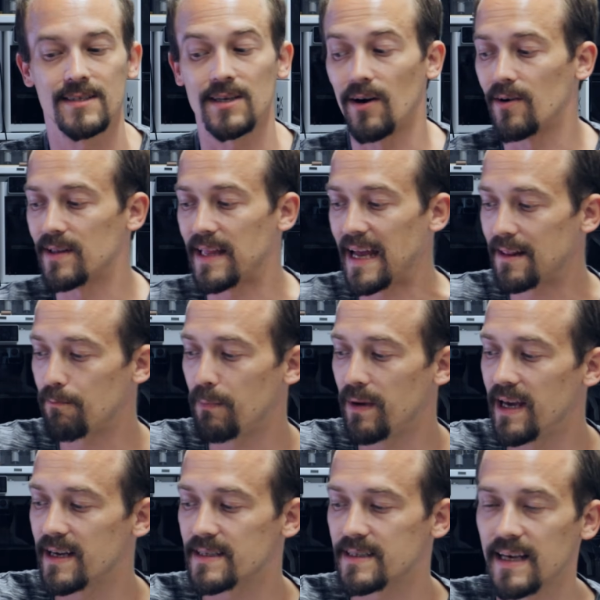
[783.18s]
So that
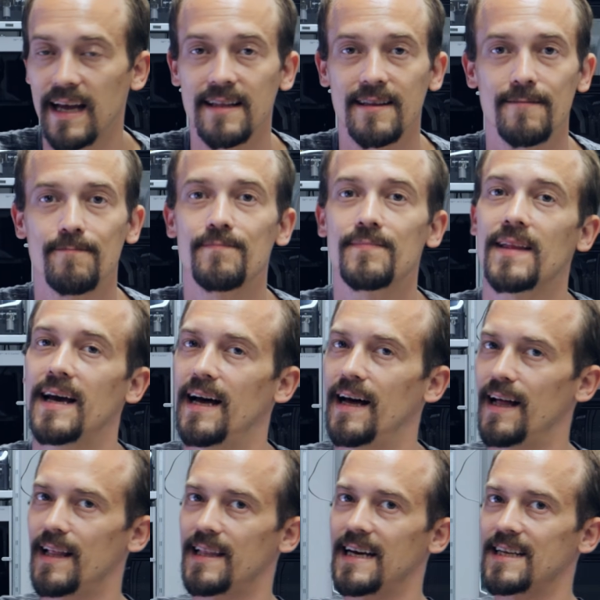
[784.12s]
being said,
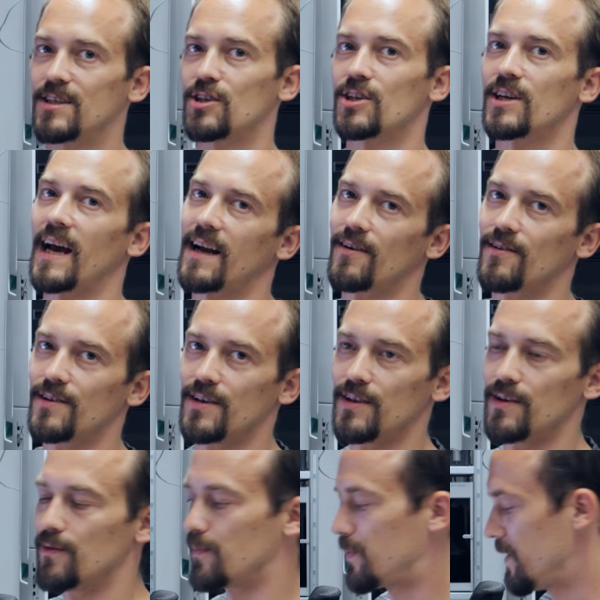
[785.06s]
let's check on the
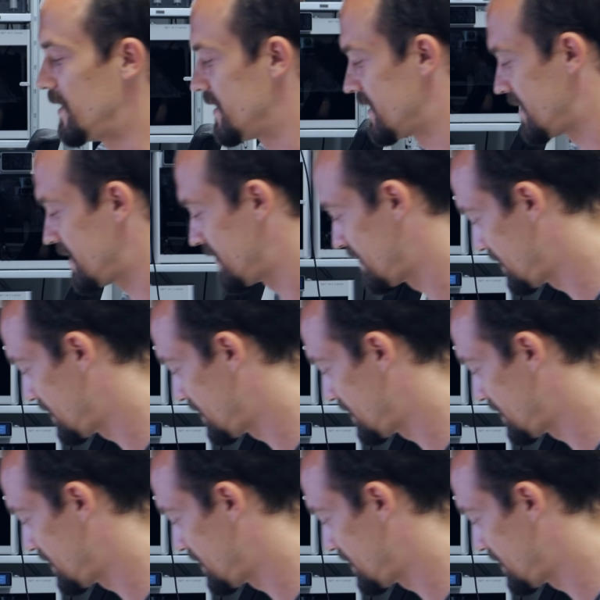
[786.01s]
new print.